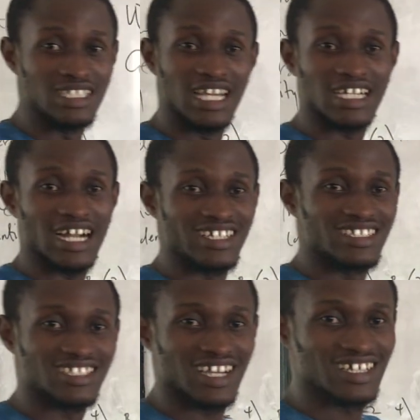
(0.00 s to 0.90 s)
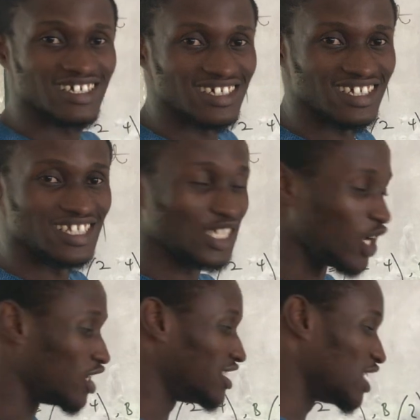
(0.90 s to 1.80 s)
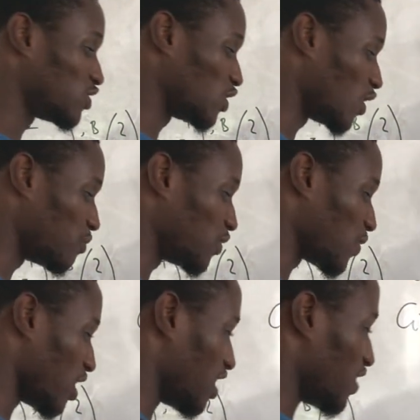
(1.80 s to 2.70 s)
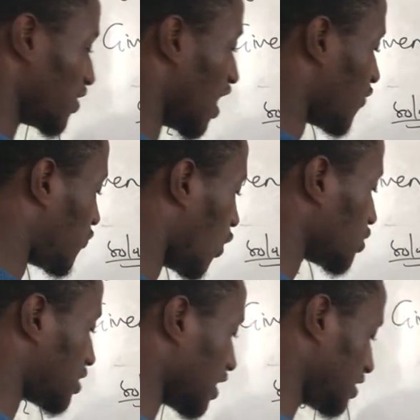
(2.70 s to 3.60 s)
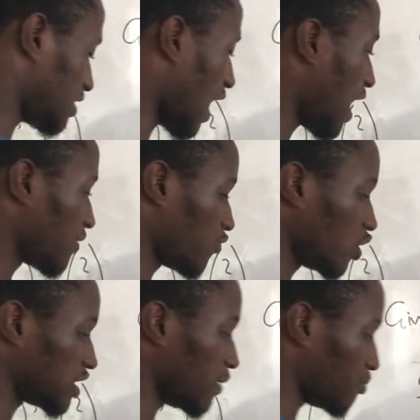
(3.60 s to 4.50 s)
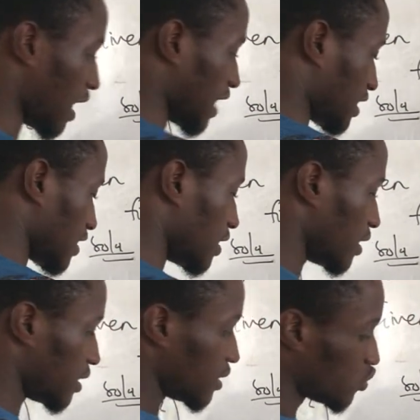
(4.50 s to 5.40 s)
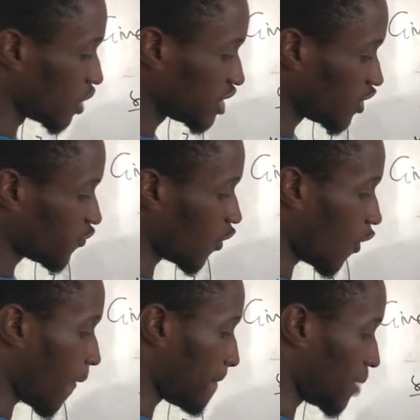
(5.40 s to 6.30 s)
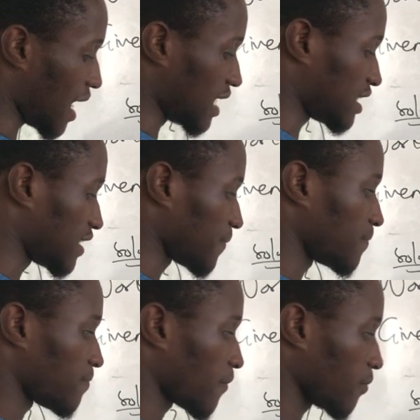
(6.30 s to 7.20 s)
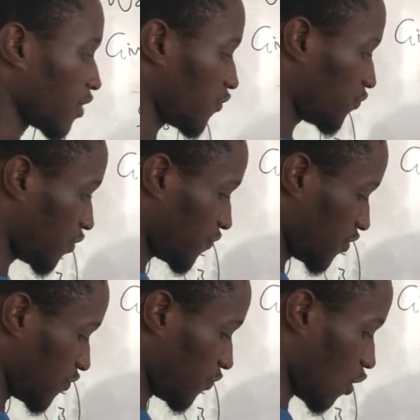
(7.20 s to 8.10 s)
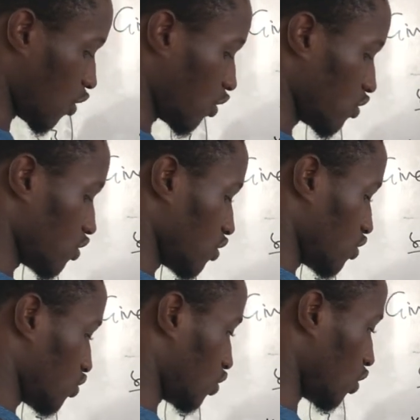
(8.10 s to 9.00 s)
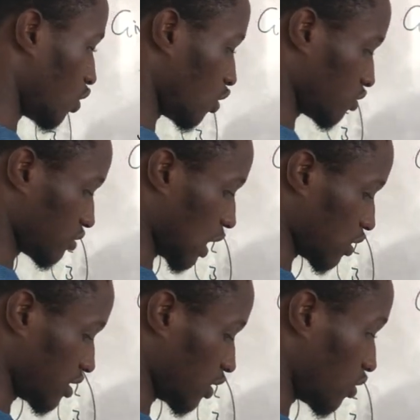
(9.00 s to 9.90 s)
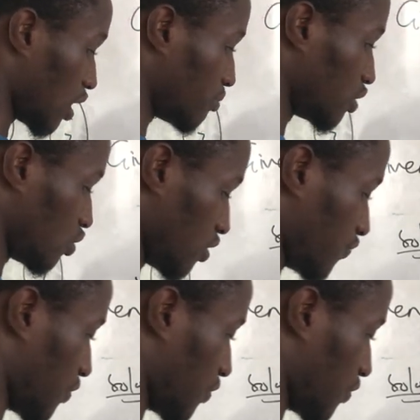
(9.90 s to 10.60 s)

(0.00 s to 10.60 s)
give the calculator. It's out there to help you. You have 14 plus 24 plus 54. So calculator will help you do it